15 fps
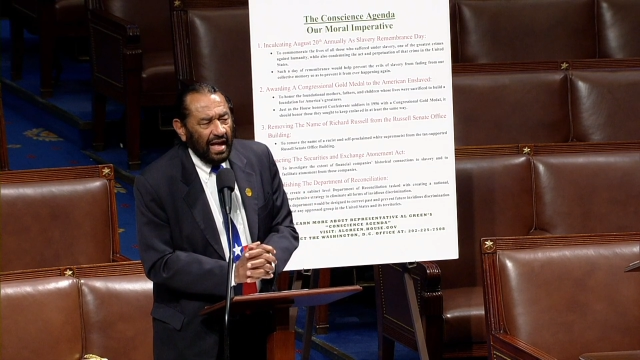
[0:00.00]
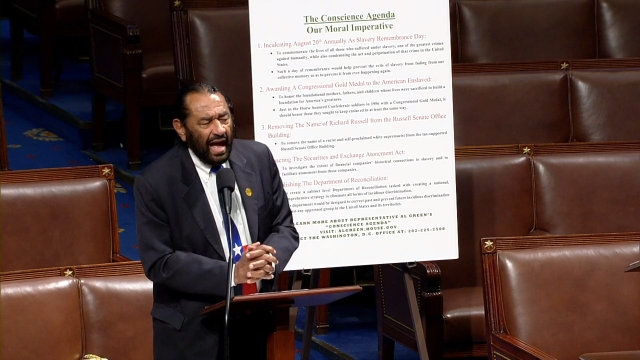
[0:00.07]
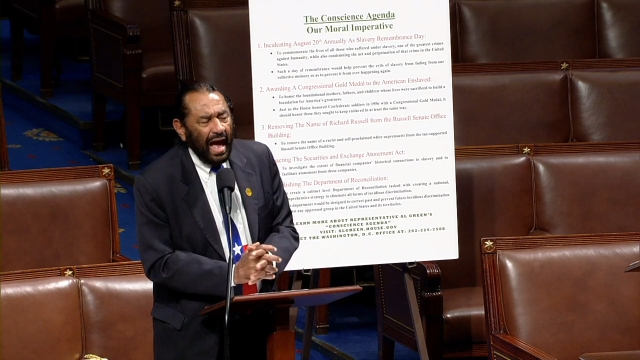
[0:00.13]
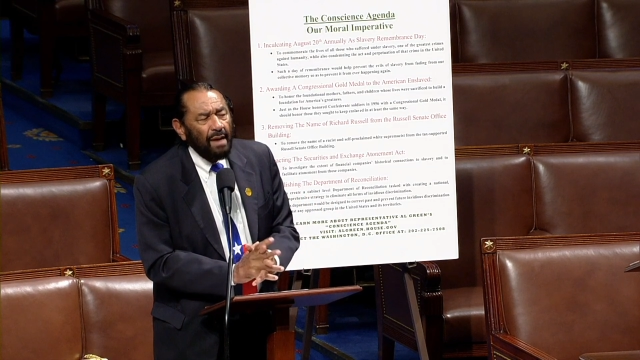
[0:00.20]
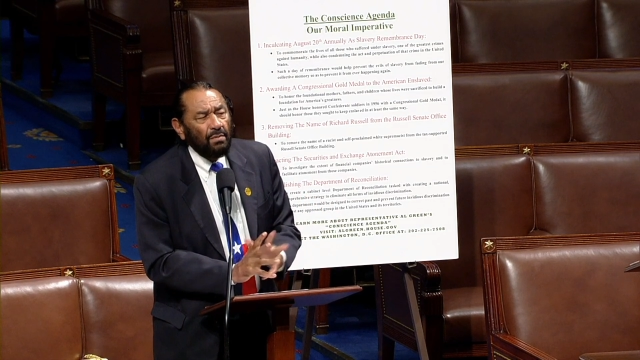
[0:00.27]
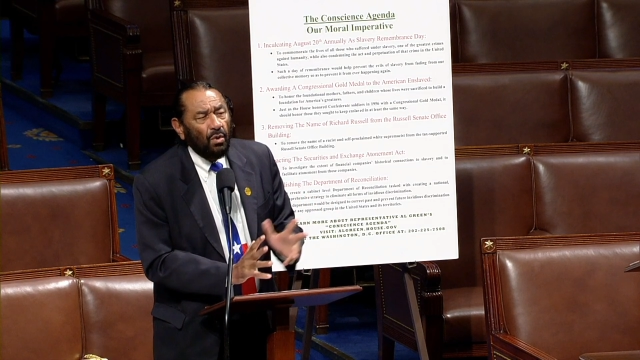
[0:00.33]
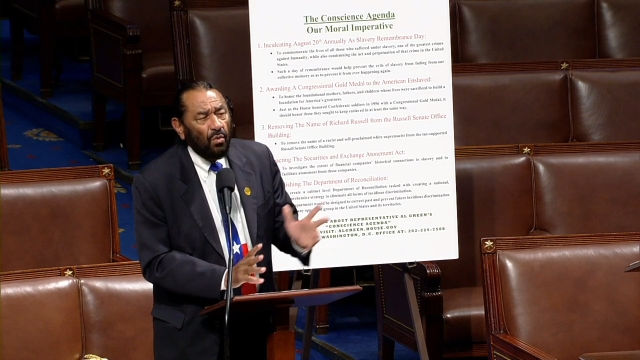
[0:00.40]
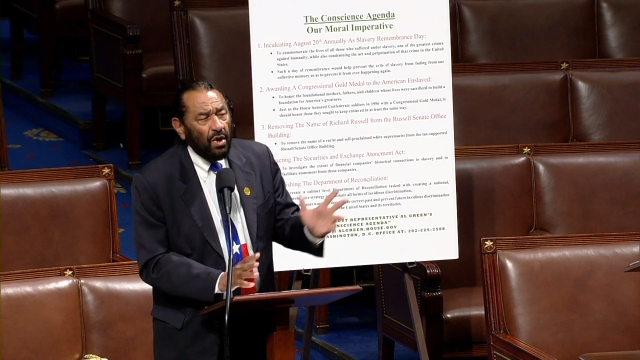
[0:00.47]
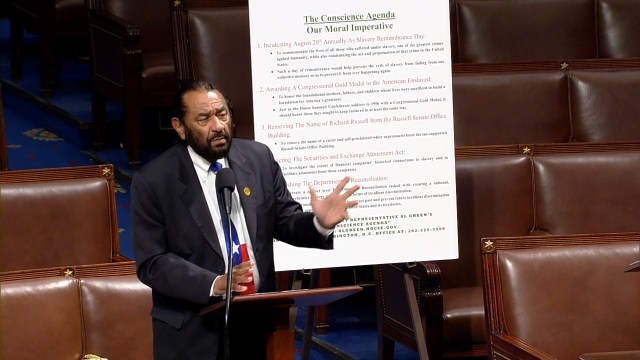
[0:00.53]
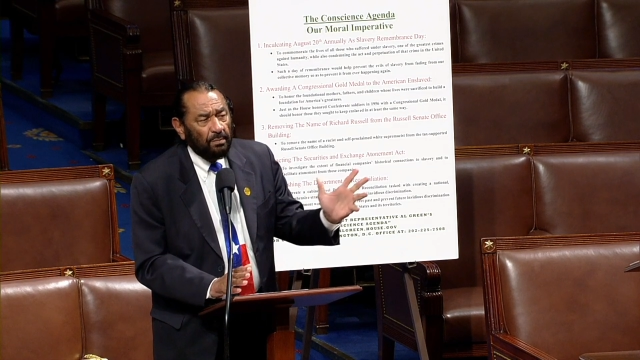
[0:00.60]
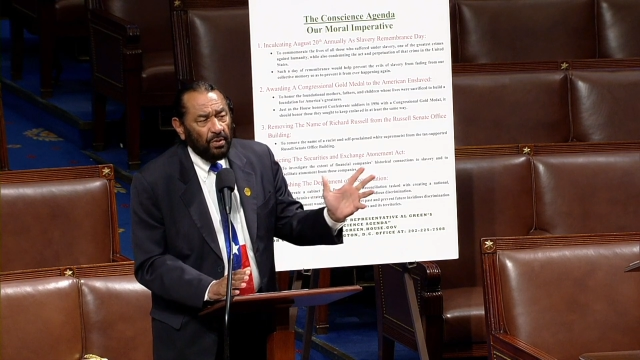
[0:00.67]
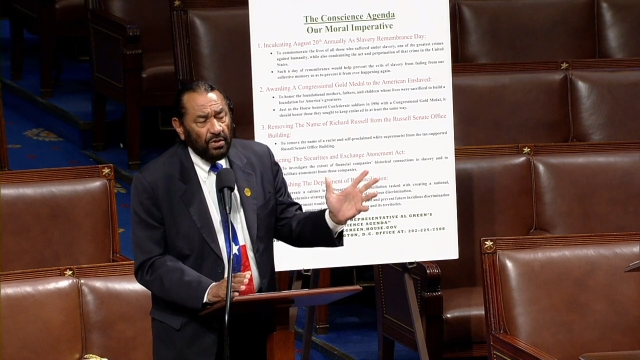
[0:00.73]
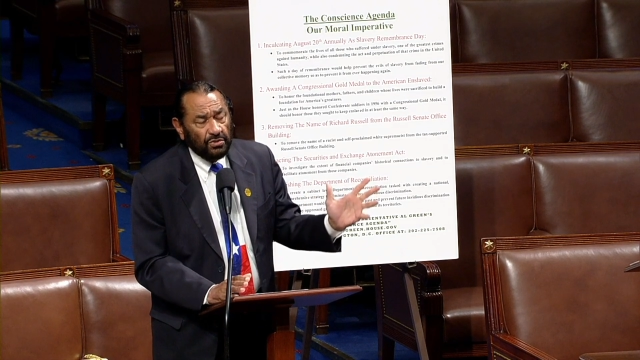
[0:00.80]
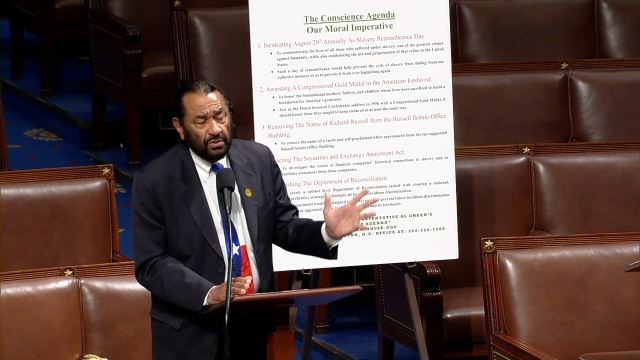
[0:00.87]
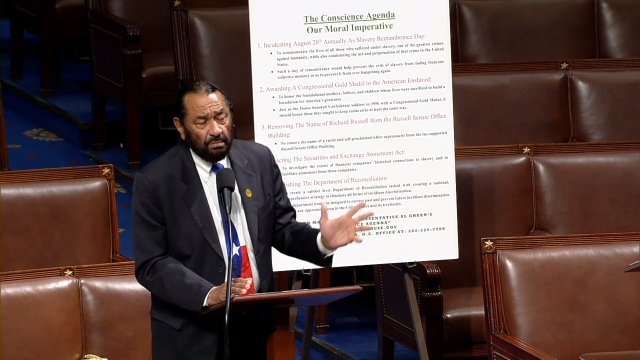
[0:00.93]
I'm a one
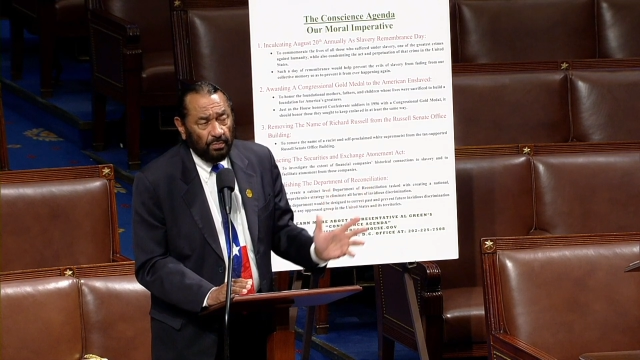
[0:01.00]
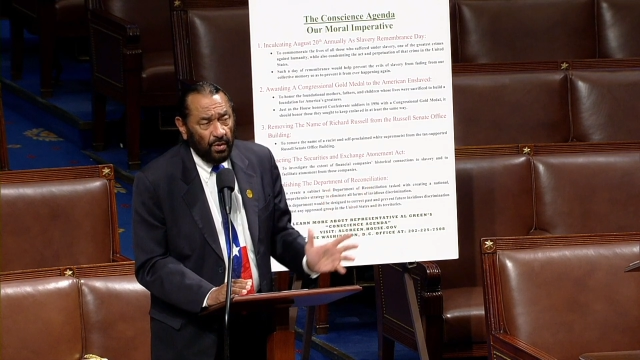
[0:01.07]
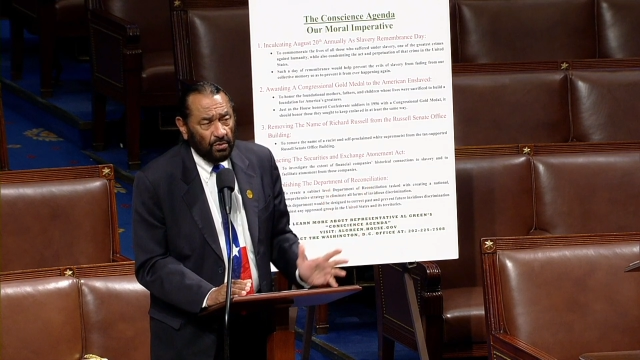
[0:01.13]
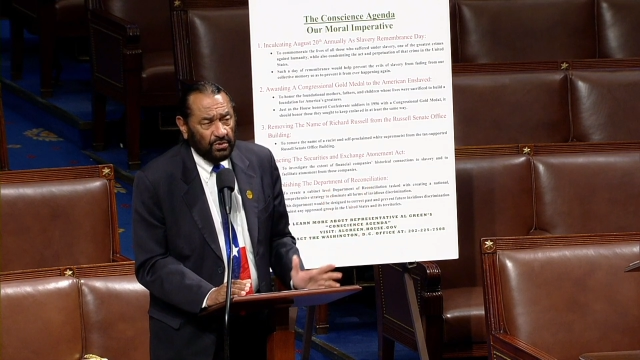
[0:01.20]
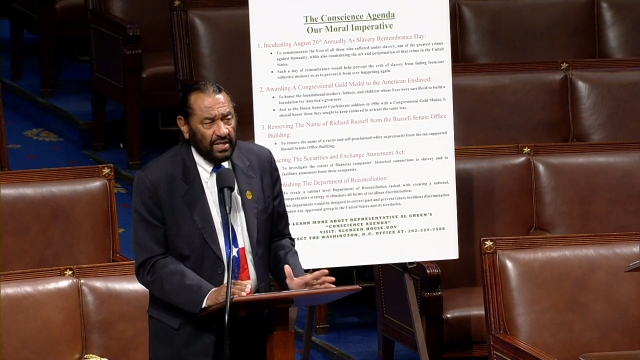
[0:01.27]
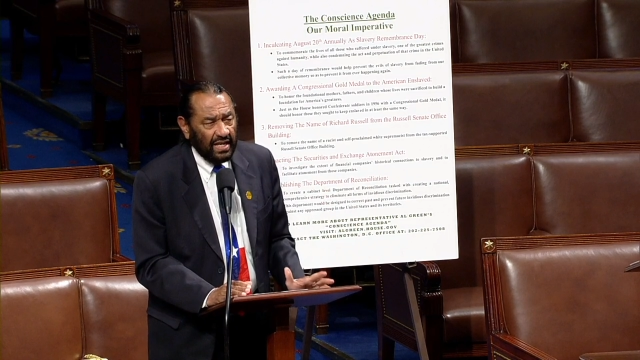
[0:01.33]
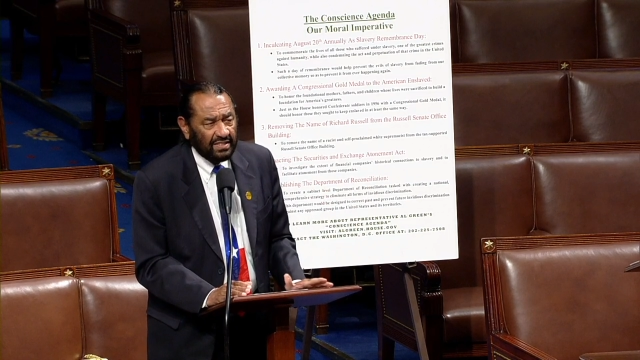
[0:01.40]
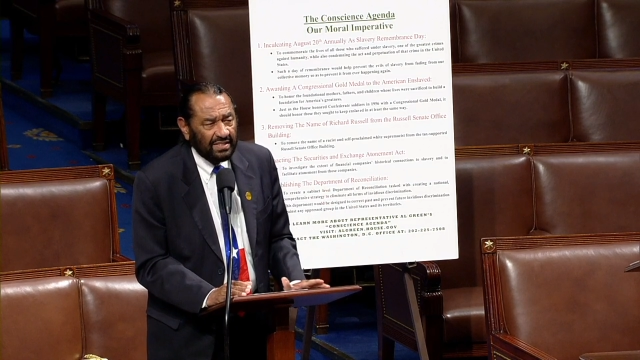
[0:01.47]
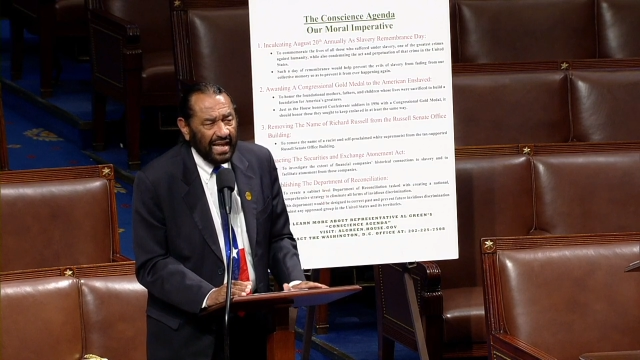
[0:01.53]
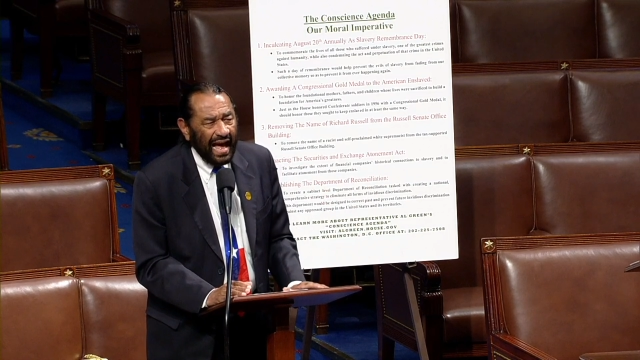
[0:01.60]
person protest.